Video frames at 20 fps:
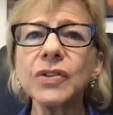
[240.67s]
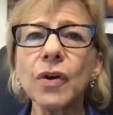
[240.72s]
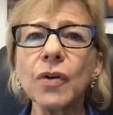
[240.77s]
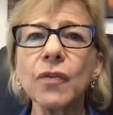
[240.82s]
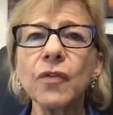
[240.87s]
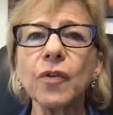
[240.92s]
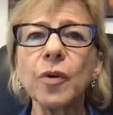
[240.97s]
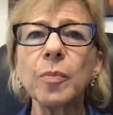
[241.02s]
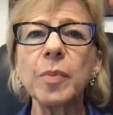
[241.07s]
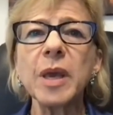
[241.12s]

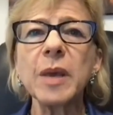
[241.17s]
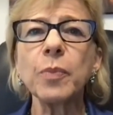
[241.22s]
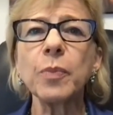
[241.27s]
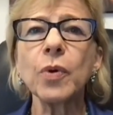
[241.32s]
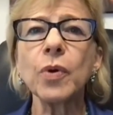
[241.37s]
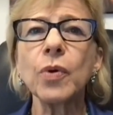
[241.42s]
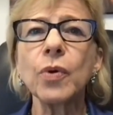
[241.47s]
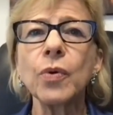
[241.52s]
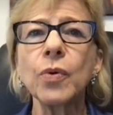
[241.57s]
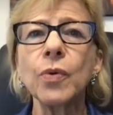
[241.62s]
for people
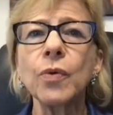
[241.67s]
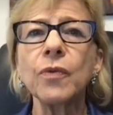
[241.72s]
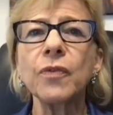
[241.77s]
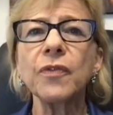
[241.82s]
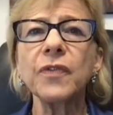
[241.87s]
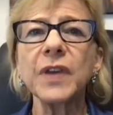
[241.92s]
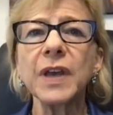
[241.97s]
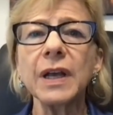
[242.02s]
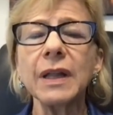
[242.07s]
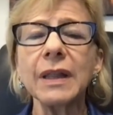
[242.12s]
who
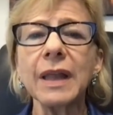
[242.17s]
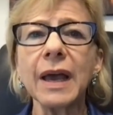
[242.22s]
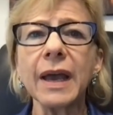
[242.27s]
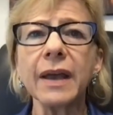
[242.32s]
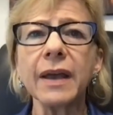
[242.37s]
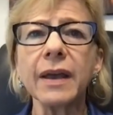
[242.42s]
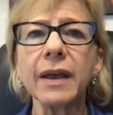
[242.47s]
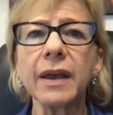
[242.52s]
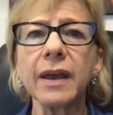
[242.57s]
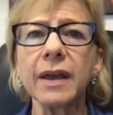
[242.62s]
feel
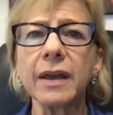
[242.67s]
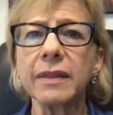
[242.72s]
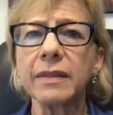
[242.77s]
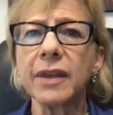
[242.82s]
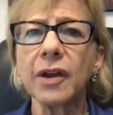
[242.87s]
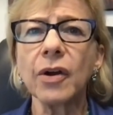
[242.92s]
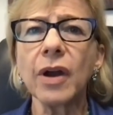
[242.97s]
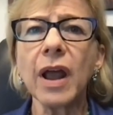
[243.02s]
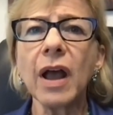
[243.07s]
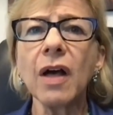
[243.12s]
like
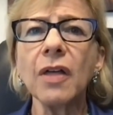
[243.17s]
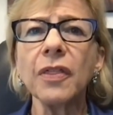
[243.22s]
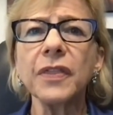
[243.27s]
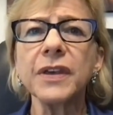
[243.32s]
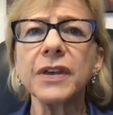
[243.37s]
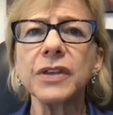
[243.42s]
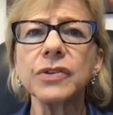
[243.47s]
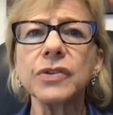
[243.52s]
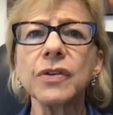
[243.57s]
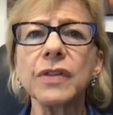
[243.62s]
they're
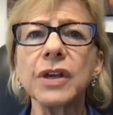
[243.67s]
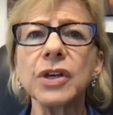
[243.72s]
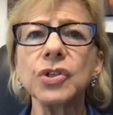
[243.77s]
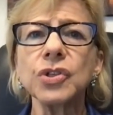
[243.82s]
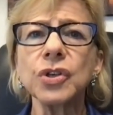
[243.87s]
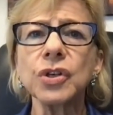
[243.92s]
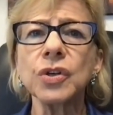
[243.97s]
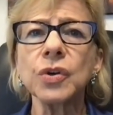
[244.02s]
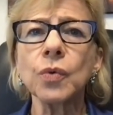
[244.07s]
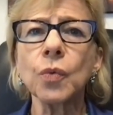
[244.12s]
healthy, so they
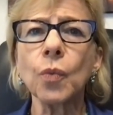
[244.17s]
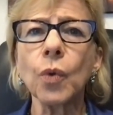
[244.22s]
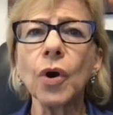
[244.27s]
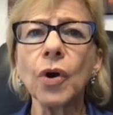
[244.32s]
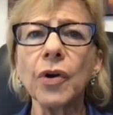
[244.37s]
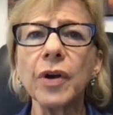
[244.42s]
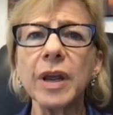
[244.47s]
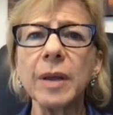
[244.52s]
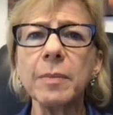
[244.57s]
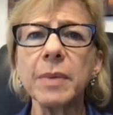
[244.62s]
shouldn't
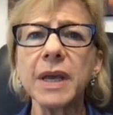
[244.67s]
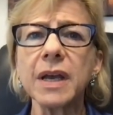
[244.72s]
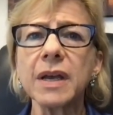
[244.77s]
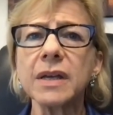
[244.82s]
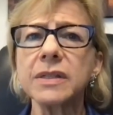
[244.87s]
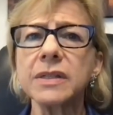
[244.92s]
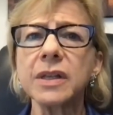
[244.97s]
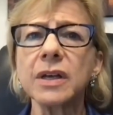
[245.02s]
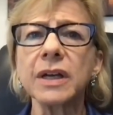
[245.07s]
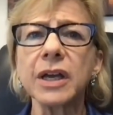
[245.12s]
worry
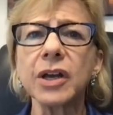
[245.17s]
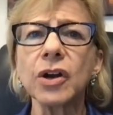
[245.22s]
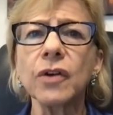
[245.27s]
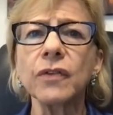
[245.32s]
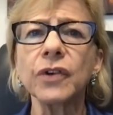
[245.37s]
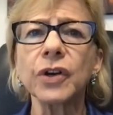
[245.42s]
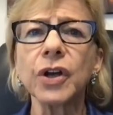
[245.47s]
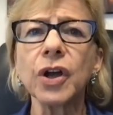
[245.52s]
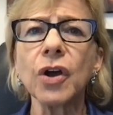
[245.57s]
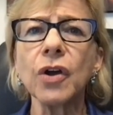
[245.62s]
because they'll get
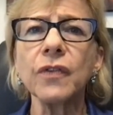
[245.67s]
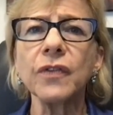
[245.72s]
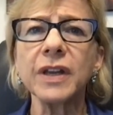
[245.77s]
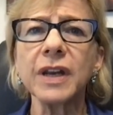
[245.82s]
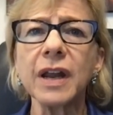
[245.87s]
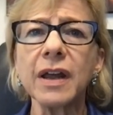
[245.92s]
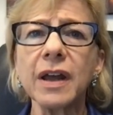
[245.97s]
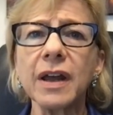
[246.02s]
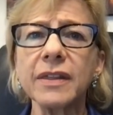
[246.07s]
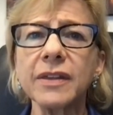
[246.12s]
over
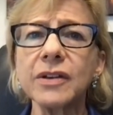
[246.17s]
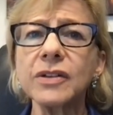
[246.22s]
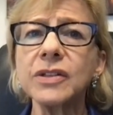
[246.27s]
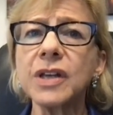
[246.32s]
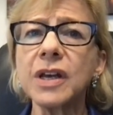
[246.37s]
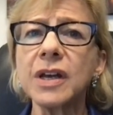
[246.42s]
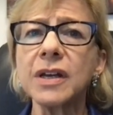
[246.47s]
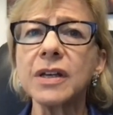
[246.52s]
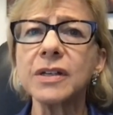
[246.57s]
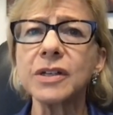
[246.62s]
COVID, there's
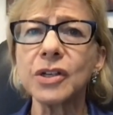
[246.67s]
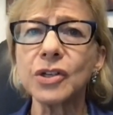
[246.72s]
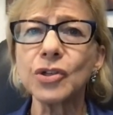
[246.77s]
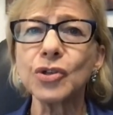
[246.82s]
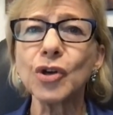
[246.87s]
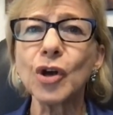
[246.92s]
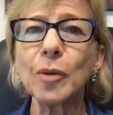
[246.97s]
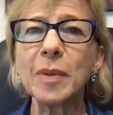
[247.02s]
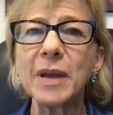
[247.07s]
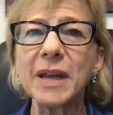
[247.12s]
a
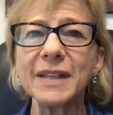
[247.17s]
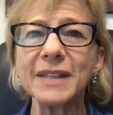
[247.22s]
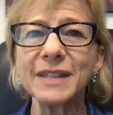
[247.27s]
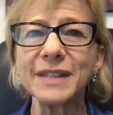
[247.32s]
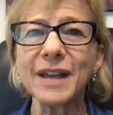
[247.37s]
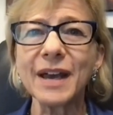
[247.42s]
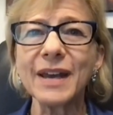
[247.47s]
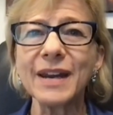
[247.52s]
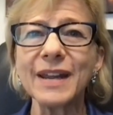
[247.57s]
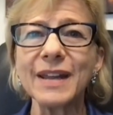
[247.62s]
disturbing
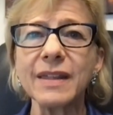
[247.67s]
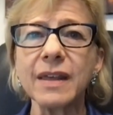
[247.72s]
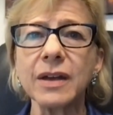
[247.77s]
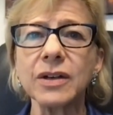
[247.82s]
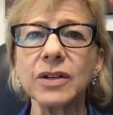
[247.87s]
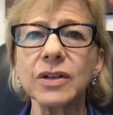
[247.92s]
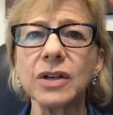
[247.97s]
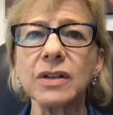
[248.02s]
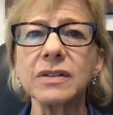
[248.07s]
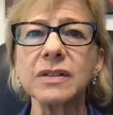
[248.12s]
study that
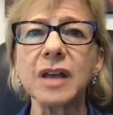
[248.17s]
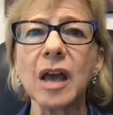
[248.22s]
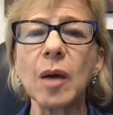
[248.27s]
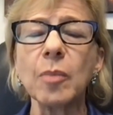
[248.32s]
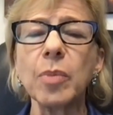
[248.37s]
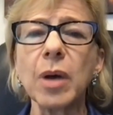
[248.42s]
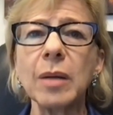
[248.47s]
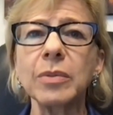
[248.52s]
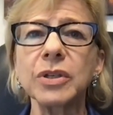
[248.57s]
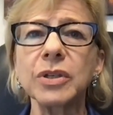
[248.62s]
just got
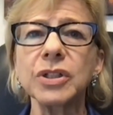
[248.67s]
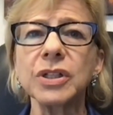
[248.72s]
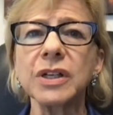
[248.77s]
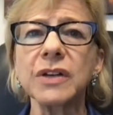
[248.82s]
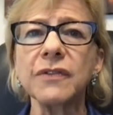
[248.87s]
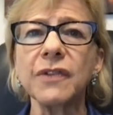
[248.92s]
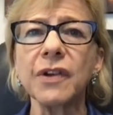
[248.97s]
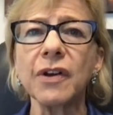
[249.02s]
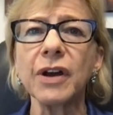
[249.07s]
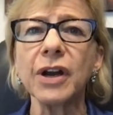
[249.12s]
published in
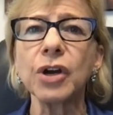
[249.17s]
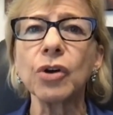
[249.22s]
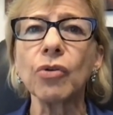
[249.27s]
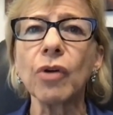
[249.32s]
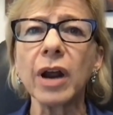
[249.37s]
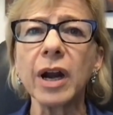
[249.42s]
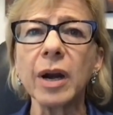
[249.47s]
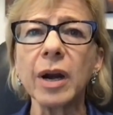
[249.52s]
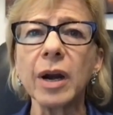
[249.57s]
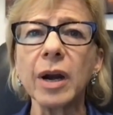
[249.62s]
a very
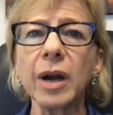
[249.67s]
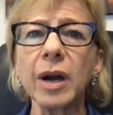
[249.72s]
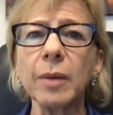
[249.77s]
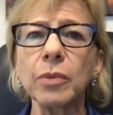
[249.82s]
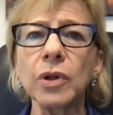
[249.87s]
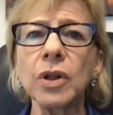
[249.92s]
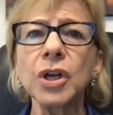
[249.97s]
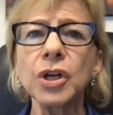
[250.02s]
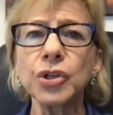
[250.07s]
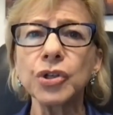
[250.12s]
credible
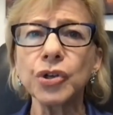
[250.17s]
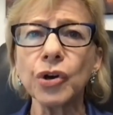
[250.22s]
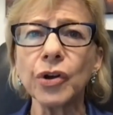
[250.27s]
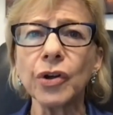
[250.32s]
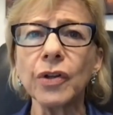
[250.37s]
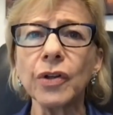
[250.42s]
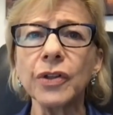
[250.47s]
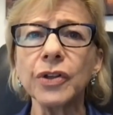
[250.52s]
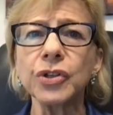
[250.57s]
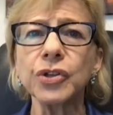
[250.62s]

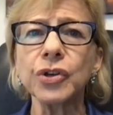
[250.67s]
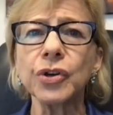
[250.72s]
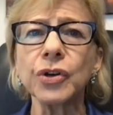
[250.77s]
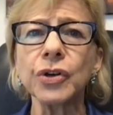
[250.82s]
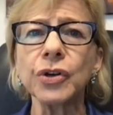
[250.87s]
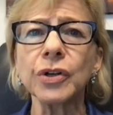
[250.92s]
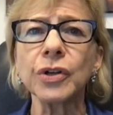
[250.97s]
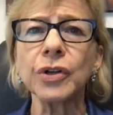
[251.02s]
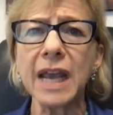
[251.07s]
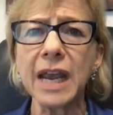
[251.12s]
journal, the
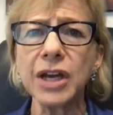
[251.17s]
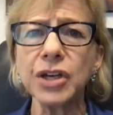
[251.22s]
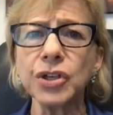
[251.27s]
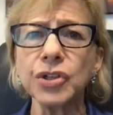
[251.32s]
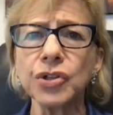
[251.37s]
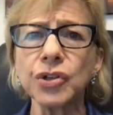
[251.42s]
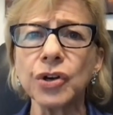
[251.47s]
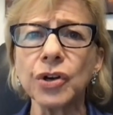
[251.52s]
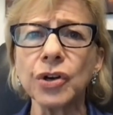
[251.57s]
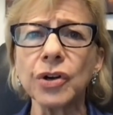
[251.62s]
journal
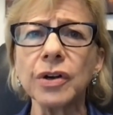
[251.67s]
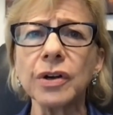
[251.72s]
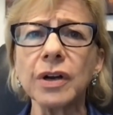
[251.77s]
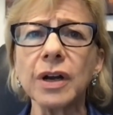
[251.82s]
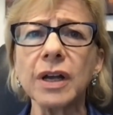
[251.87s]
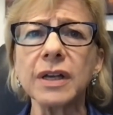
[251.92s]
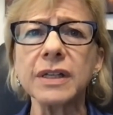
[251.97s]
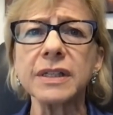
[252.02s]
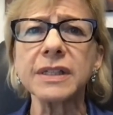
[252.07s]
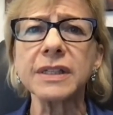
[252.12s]

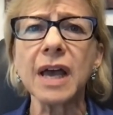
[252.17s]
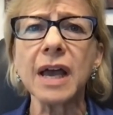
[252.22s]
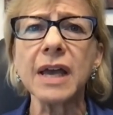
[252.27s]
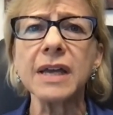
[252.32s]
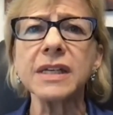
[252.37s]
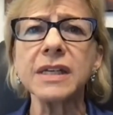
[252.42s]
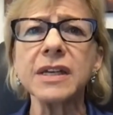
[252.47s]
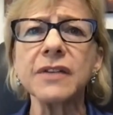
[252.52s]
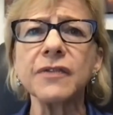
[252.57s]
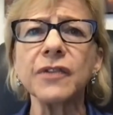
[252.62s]
Nature, a
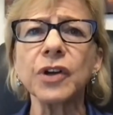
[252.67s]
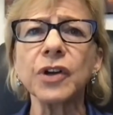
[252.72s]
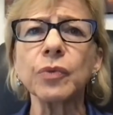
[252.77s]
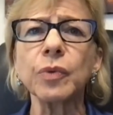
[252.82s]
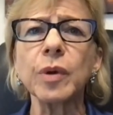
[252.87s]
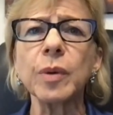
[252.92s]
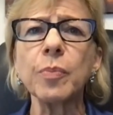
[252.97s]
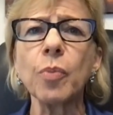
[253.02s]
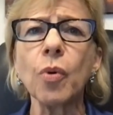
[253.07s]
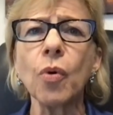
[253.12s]
scientific
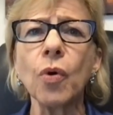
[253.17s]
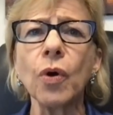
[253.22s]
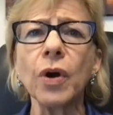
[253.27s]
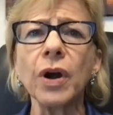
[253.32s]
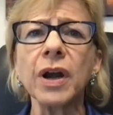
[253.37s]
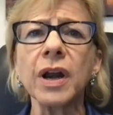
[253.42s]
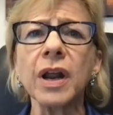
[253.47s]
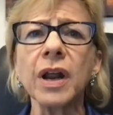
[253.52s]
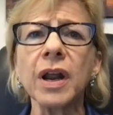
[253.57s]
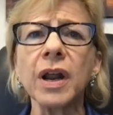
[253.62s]
report,